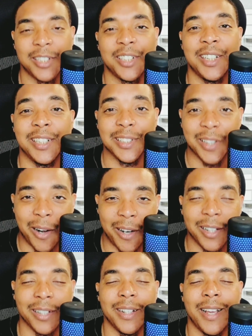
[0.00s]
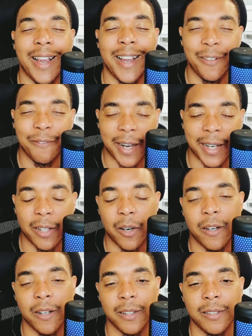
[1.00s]
is on a fight
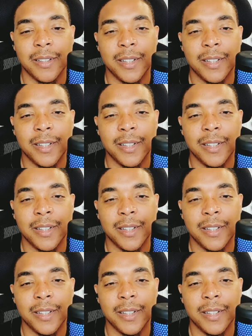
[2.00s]
card.